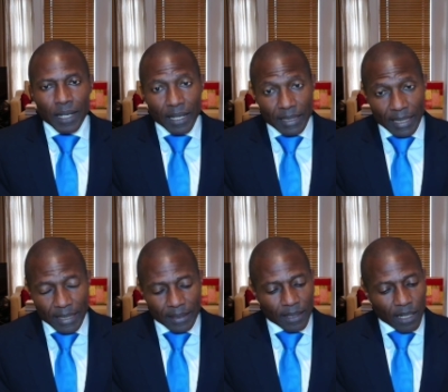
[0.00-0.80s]

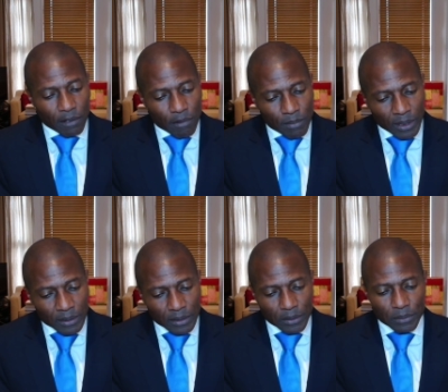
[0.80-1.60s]
Again, I
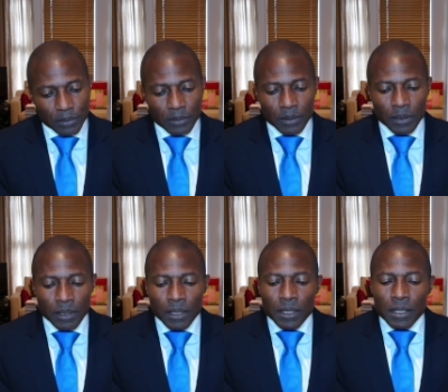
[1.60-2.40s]
remind you,
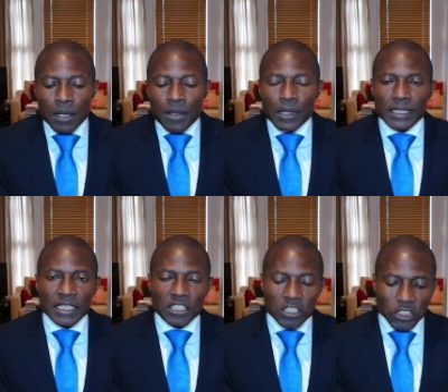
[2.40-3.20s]
this
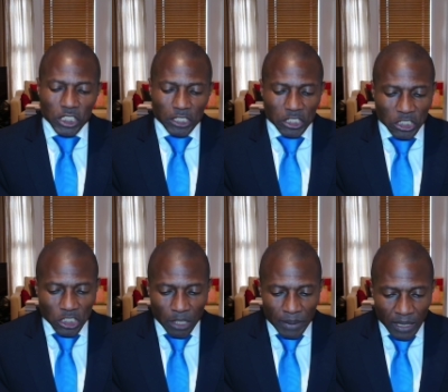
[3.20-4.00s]
is the judge's
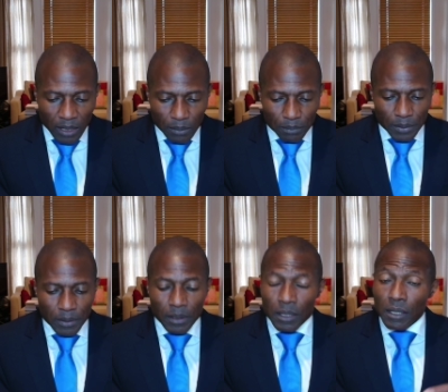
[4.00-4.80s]
summing up,
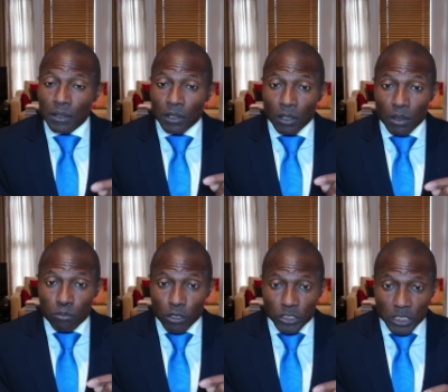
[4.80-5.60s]
not the
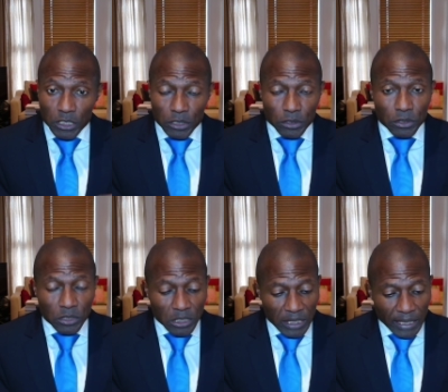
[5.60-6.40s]
prosecution
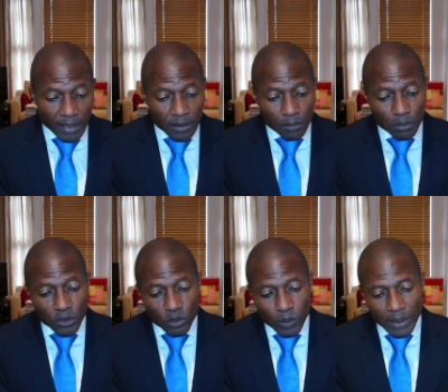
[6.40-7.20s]
seeking to
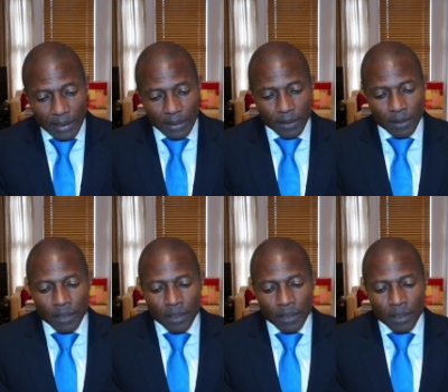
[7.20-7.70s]
persuade.